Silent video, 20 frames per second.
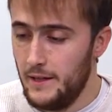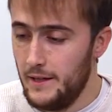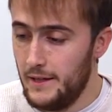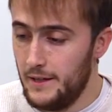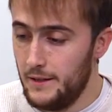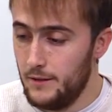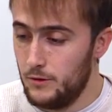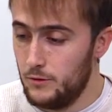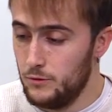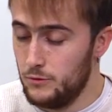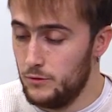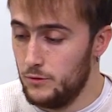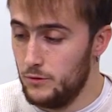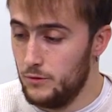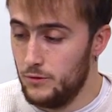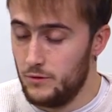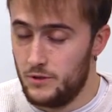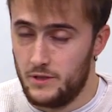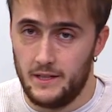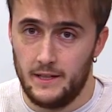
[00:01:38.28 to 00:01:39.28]

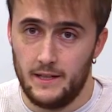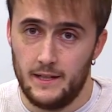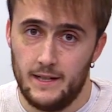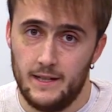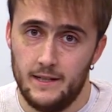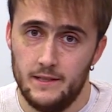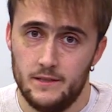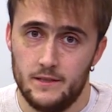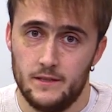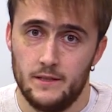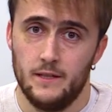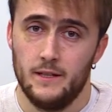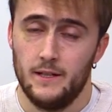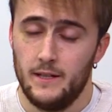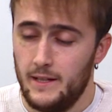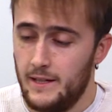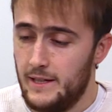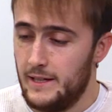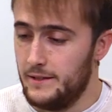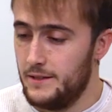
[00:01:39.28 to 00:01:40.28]
into syngas,
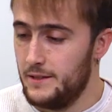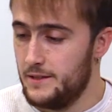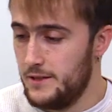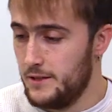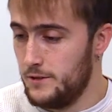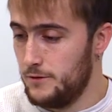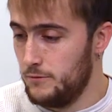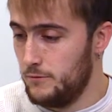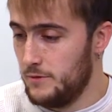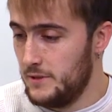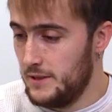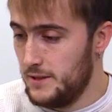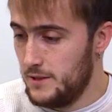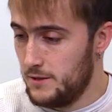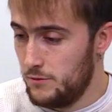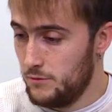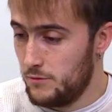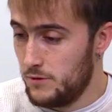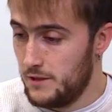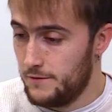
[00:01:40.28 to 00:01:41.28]
and the second one is
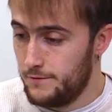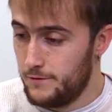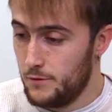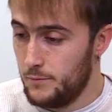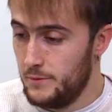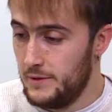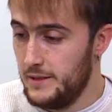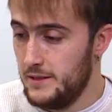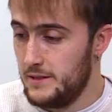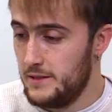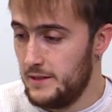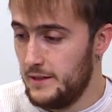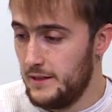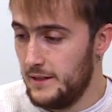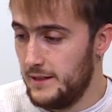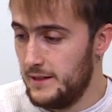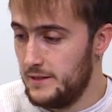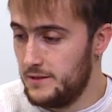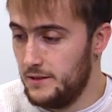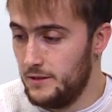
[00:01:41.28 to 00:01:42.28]
to transform this
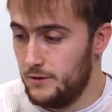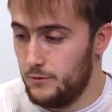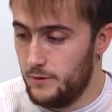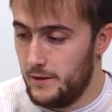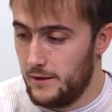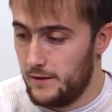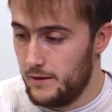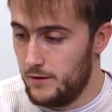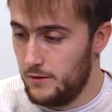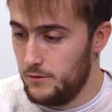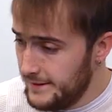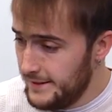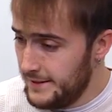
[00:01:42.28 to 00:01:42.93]
syngas into ethanol.